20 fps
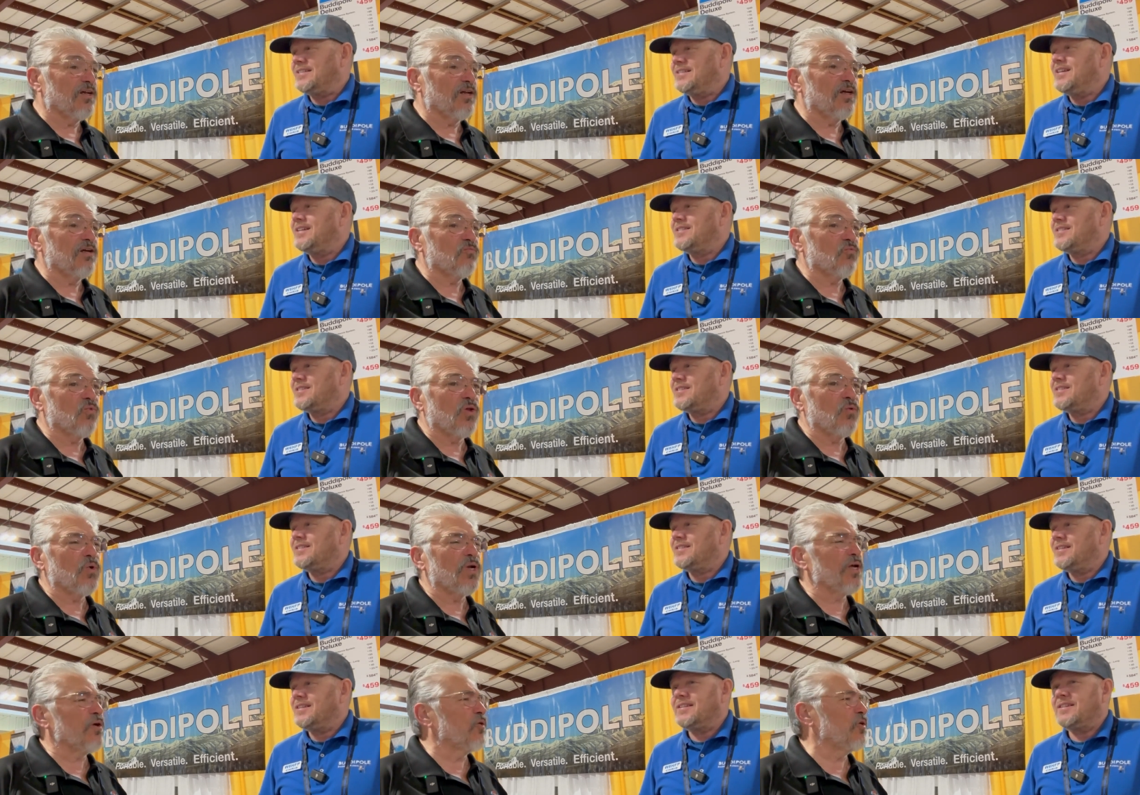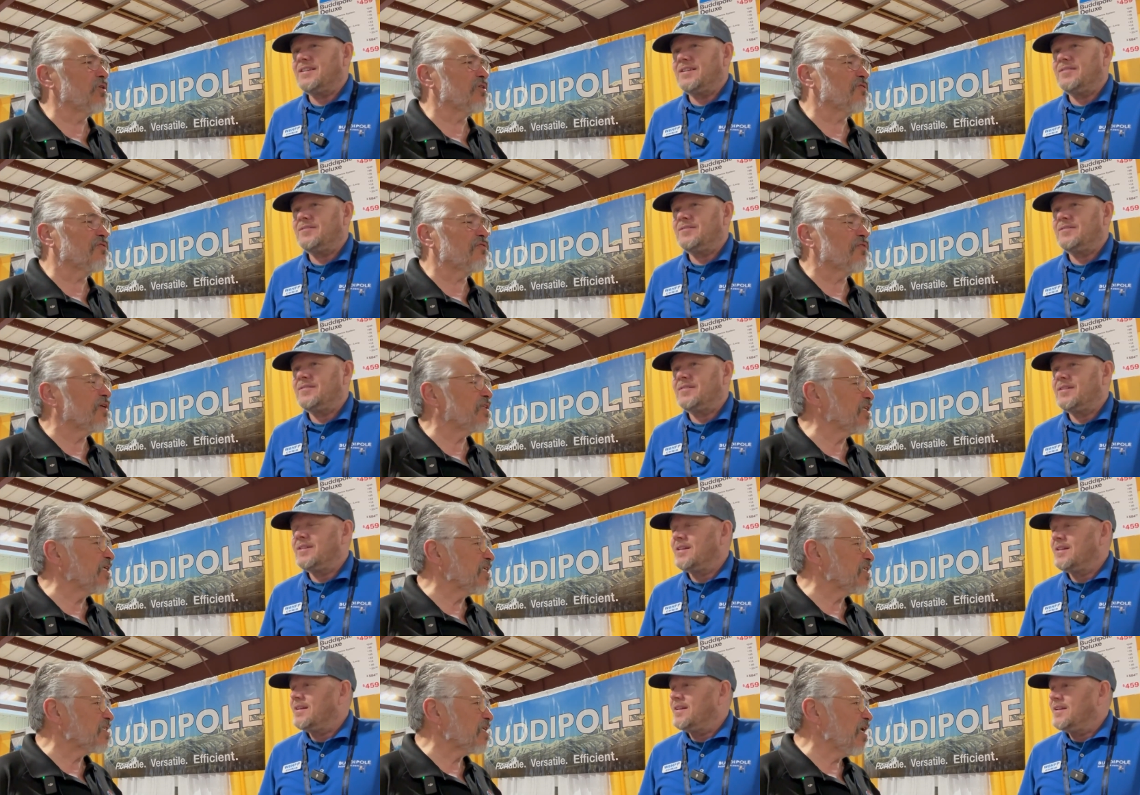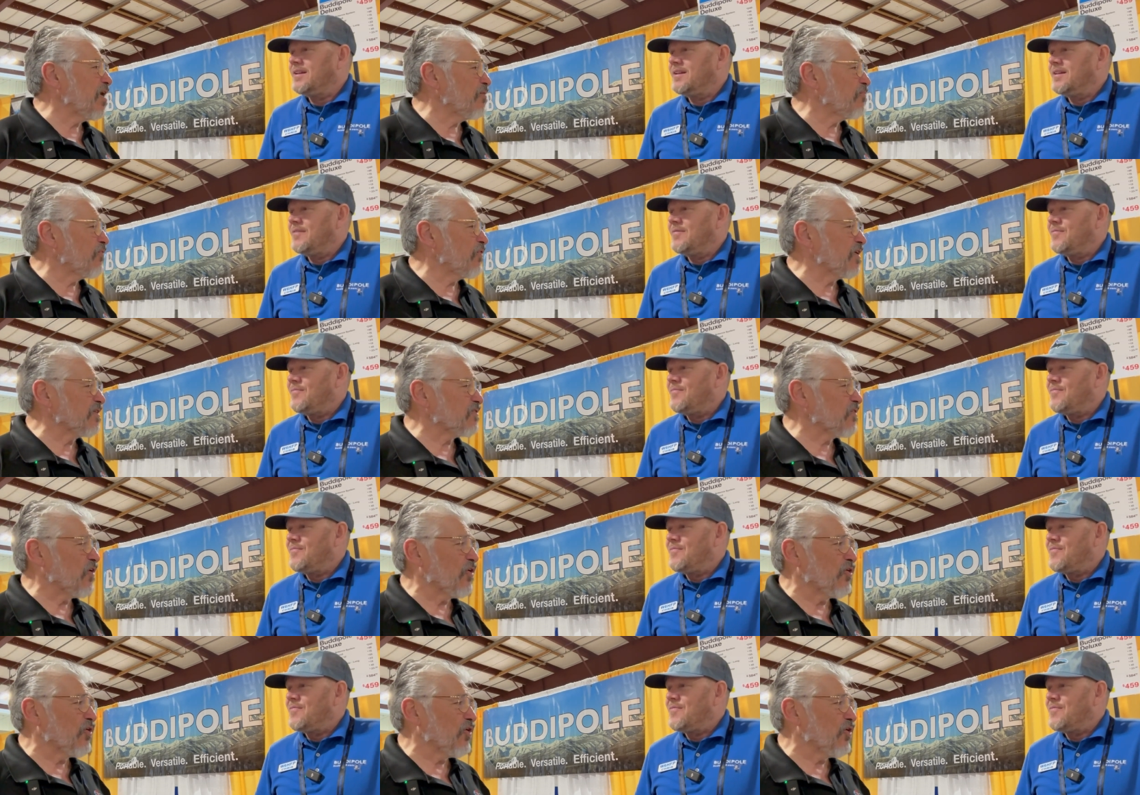Speaker 1: they uh, what do you call it? The friendliest hamfest on